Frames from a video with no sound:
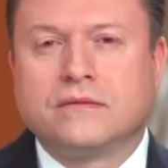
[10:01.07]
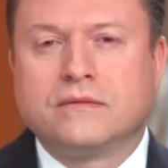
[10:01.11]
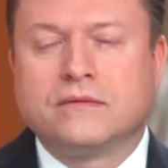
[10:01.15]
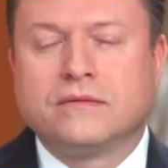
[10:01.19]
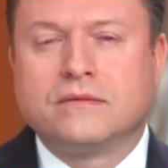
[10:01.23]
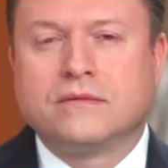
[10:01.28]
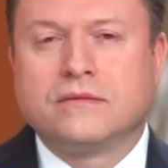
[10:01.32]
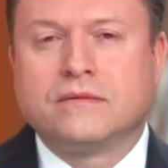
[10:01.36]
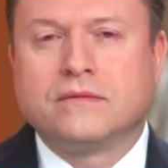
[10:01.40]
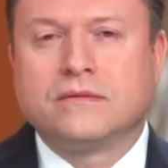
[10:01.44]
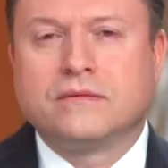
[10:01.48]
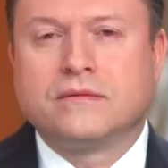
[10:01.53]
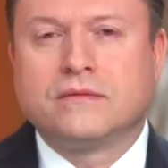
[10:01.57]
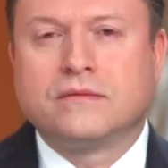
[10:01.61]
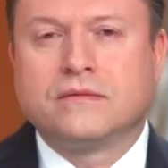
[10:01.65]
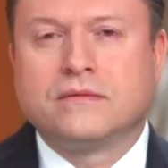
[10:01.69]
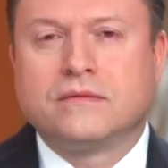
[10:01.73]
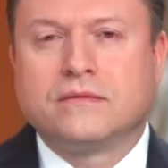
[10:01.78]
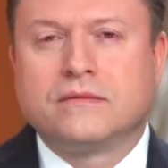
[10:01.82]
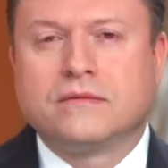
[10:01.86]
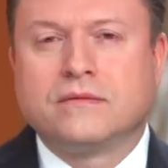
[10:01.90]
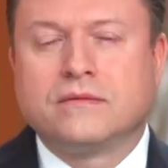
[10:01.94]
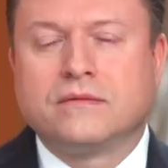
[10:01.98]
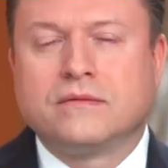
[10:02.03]

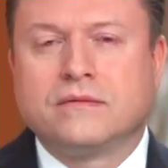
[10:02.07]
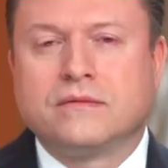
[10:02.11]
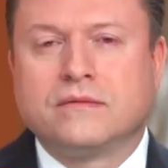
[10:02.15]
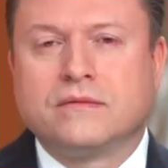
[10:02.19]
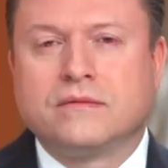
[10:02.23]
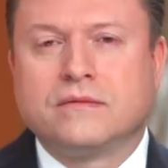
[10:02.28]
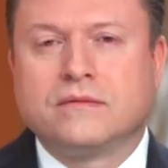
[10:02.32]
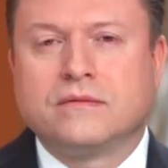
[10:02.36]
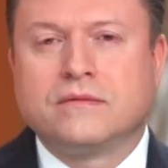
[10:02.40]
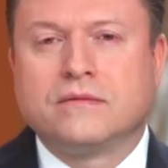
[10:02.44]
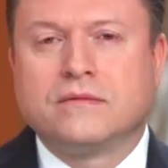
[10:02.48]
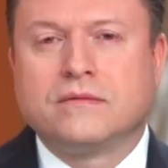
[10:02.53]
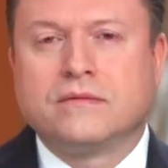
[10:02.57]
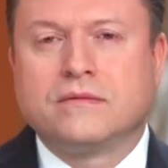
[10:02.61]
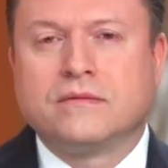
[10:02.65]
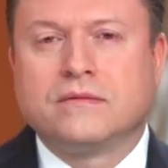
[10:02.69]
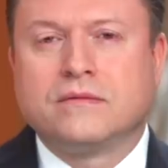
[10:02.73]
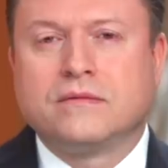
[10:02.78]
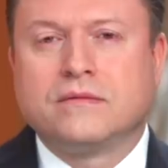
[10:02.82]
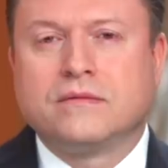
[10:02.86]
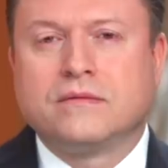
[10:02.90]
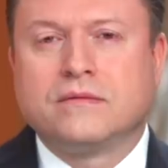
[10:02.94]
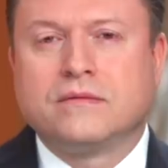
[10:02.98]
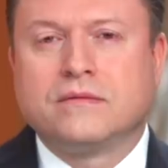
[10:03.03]

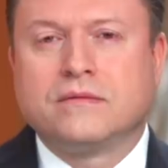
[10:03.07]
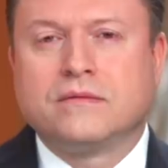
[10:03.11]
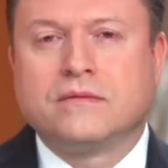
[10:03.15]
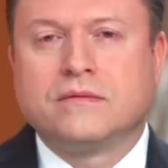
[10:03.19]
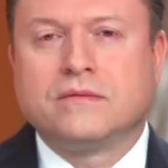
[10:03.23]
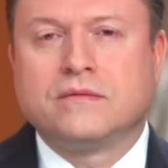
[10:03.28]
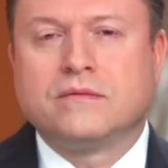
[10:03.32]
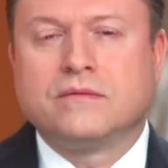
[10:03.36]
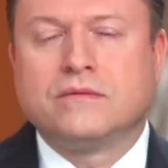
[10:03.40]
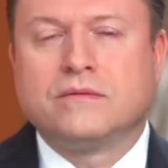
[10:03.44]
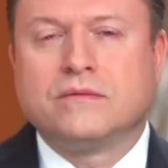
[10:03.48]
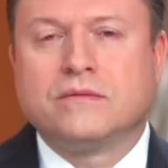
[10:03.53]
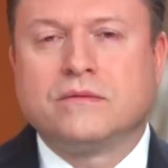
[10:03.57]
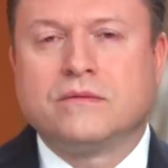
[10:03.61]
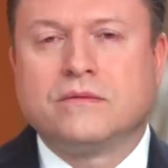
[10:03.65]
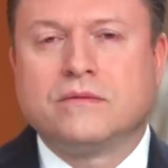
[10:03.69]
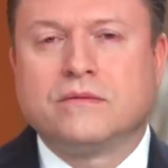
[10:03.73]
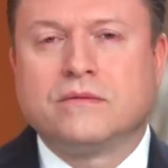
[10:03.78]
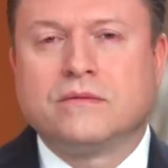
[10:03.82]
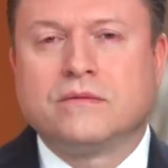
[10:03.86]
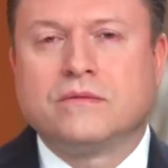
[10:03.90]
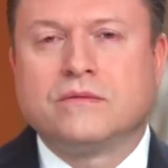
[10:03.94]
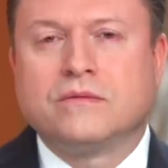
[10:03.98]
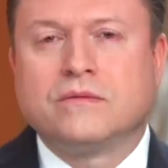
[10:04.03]

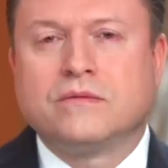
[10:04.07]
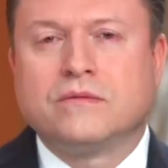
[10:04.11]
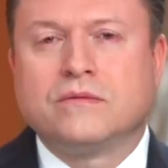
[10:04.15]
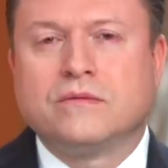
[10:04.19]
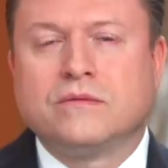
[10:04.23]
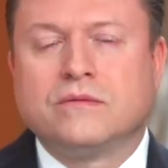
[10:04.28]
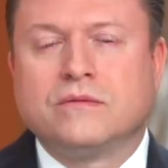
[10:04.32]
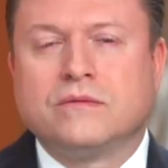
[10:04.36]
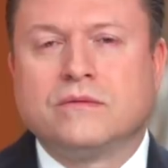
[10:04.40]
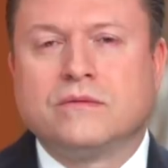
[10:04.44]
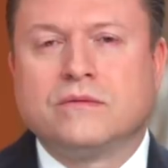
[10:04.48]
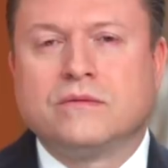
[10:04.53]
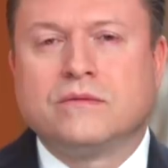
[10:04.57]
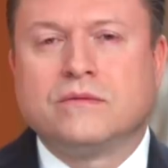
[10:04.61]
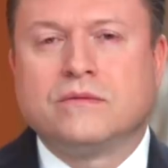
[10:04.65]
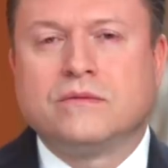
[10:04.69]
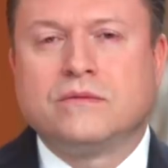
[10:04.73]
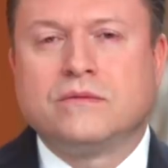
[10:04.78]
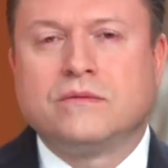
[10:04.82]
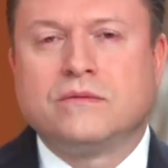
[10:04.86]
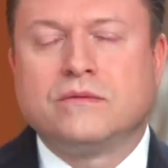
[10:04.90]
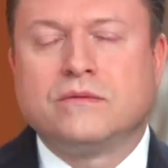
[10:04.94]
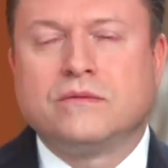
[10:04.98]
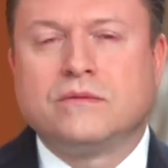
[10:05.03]

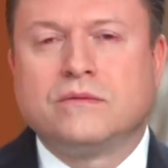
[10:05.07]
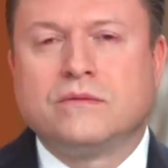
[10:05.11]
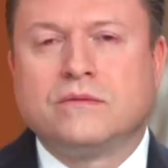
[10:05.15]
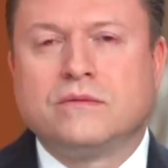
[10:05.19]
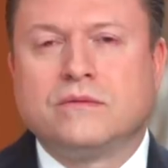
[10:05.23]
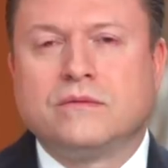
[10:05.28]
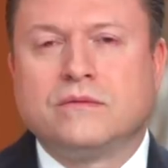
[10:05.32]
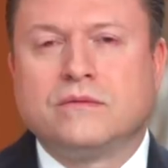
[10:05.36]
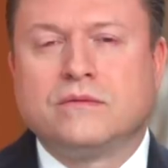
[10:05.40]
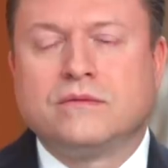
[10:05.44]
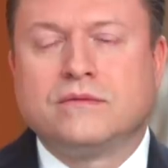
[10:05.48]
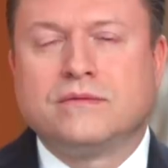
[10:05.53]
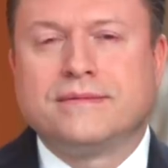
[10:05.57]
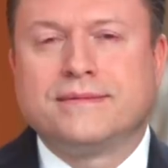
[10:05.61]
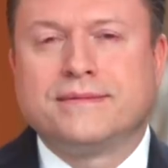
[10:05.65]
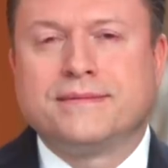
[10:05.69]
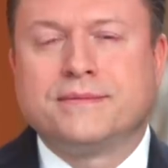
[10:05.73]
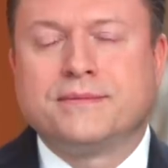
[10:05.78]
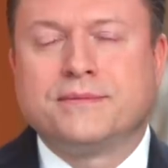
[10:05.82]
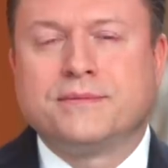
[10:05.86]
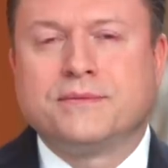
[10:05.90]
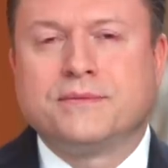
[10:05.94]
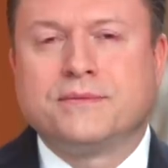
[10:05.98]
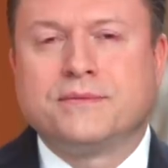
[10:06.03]

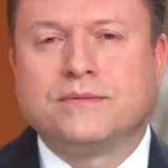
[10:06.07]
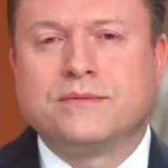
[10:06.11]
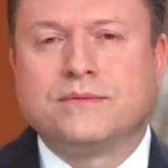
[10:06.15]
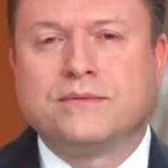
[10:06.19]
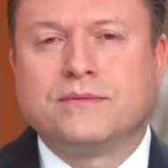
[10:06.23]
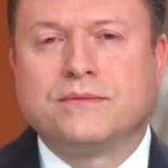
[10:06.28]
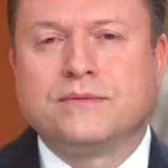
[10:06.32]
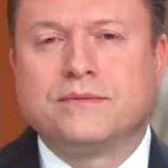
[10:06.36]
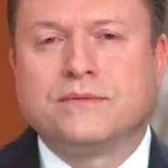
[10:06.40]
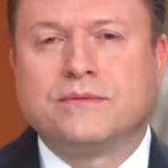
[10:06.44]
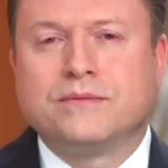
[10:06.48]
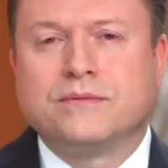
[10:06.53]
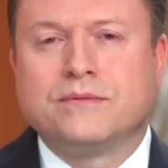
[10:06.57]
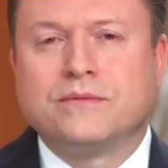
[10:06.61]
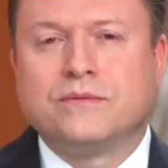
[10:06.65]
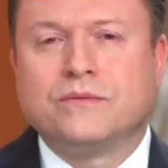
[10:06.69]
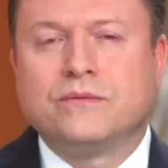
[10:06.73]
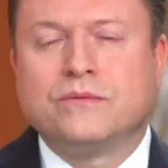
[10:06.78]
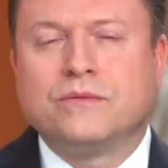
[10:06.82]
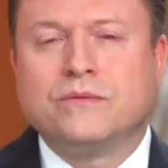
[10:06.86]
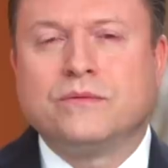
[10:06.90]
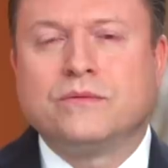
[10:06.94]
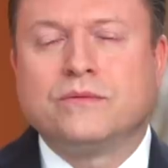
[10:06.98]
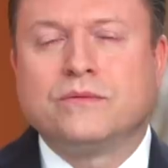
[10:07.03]

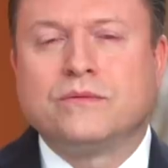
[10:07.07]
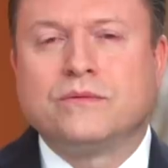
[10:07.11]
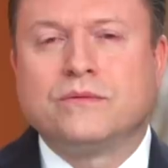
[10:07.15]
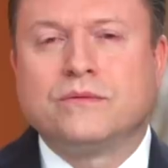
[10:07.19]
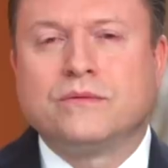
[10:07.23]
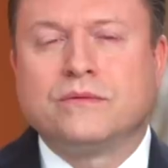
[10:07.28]
(not speaking)